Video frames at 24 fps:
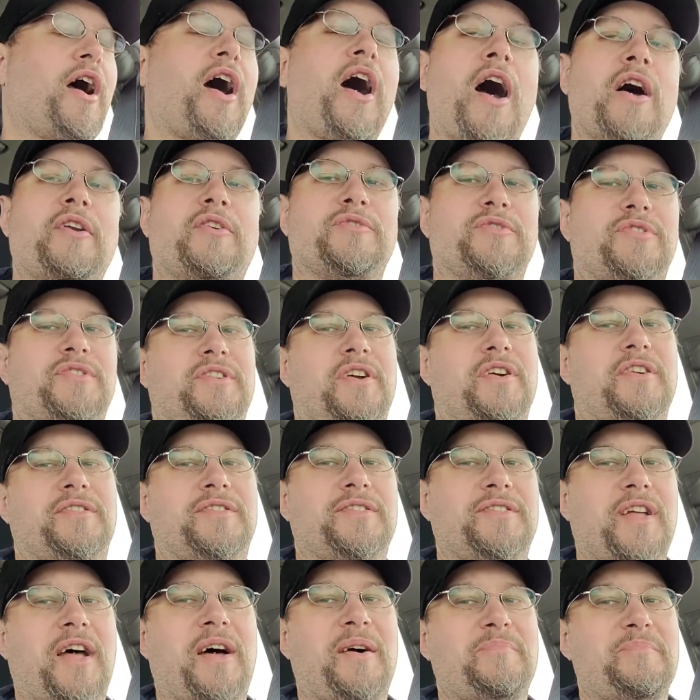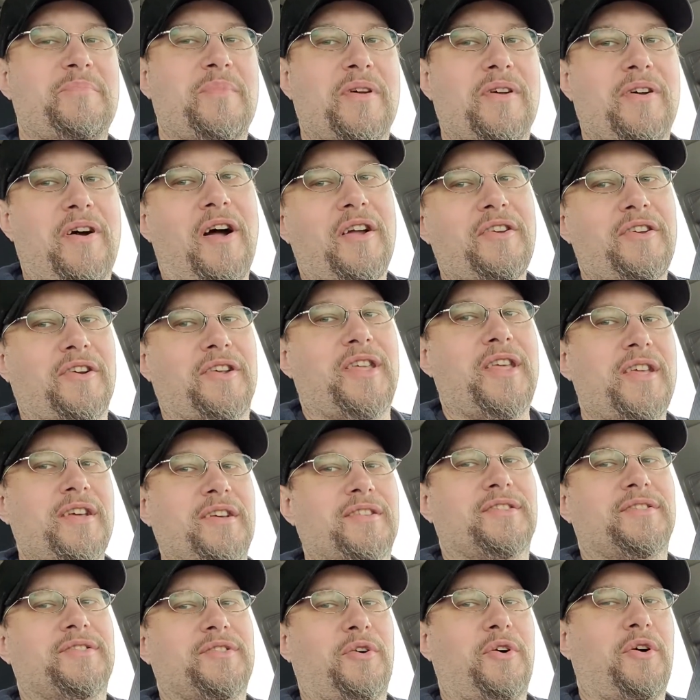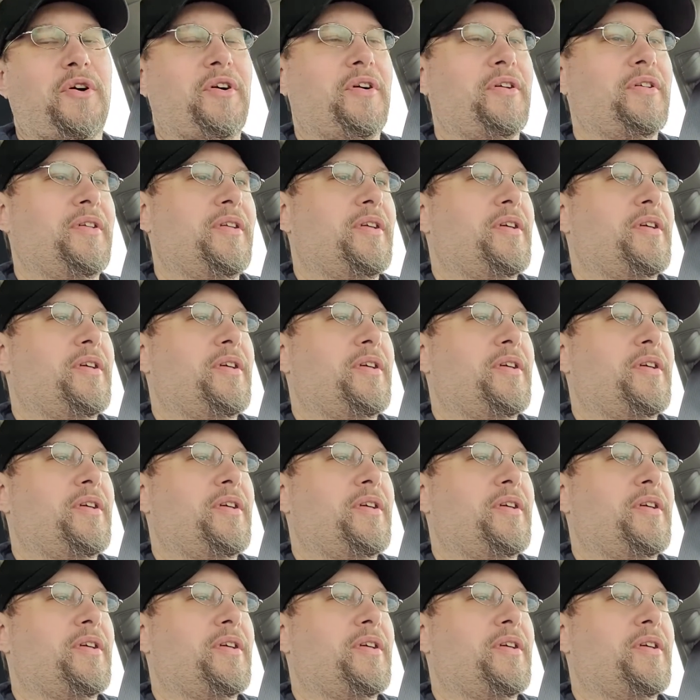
auto start stop on your Kia Soul.